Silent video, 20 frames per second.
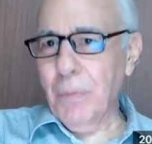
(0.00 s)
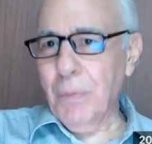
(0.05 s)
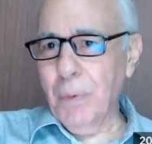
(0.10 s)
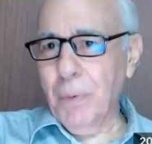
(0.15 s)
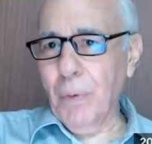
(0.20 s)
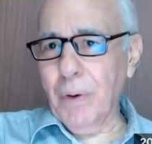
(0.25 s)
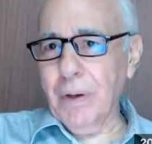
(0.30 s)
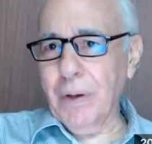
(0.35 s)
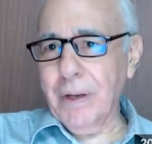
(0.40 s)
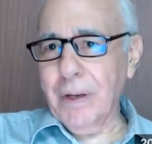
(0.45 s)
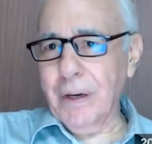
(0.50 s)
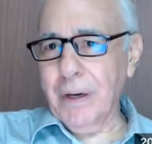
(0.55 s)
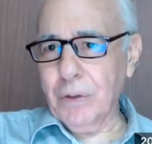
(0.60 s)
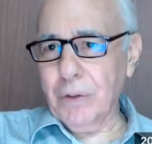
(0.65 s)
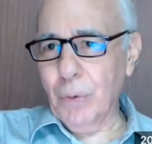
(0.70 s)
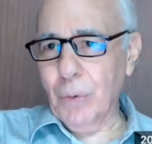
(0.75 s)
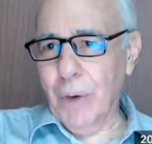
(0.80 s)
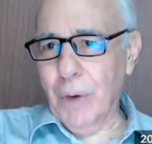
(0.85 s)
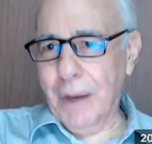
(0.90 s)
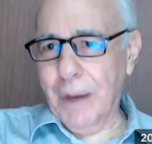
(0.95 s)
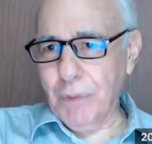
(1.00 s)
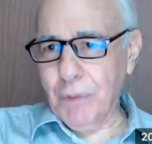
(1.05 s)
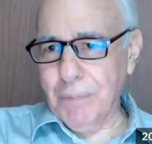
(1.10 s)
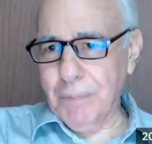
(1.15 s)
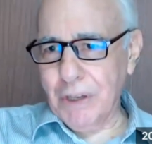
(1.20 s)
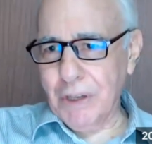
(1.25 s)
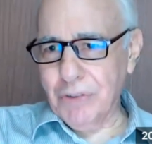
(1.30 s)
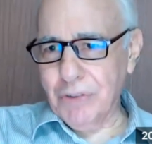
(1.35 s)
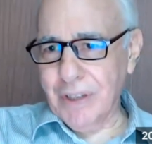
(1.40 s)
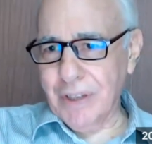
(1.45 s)
We were a little too
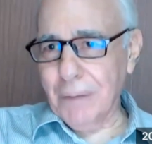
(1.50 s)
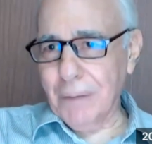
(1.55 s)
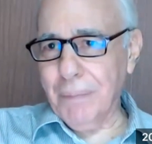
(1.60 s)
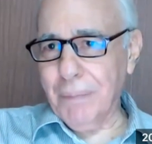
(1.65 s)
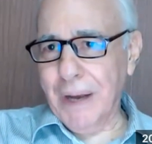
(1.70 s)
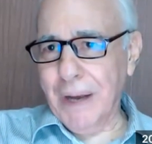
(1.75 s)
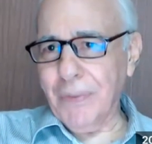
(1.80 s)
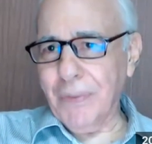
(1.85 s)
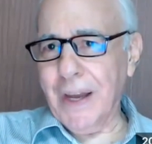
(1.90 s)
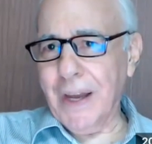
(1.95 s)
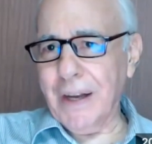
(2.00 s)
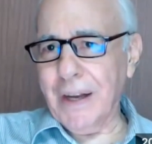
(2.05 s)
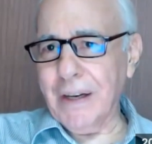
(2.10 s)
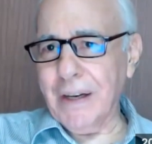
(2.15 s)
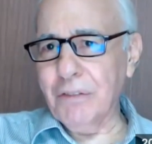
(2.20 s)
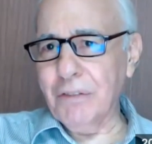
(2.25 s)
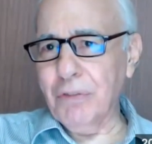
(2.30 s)
optimistic about that,